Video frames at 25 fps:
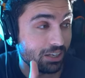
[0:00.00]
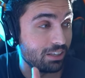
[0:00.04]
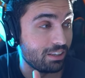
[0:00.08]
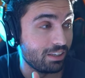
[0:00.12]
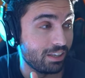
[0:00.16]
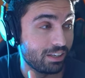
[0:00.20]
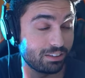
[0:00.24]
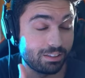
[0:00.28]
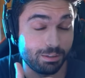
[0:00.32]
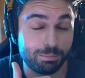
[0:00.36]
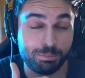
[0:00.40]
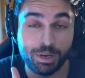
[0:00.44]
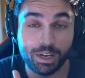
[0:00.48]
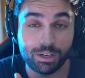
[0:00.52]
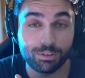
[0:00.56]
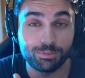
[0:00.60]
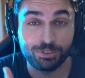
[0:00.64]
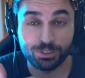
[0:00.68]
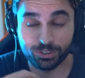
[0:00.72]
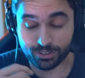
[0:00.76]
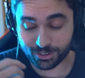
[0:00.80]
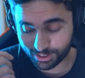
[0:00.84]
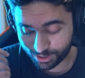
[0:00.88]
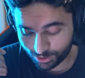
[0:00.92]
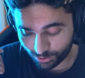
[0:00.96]
He leaked the
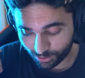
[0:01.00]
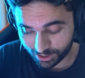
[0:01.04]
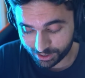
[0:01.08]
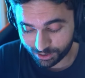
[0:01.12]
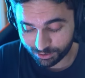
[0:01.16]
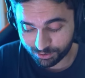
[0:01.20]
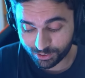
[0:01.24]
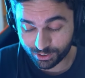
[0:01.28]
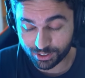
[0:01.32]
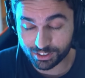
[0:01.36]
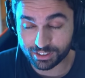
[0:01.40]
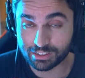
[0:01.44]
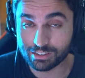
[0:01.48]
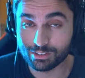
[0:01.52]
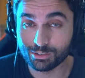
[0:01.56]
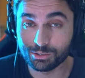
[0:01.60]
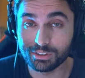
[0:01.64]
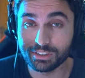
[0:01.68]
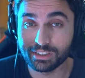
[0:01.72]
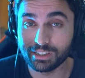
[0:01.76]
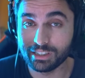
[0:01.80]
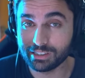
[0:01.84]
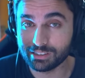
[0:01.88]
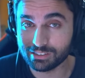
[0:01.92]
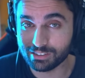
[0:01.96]
Battlefield 2042
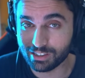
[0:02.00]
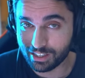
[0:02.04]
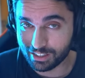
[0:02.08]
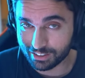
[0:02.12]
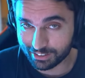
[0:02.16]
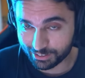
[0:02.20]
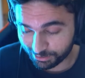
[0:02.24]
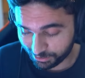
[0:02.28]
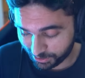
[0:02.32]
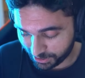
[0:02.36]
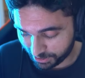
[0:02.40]
leaks all the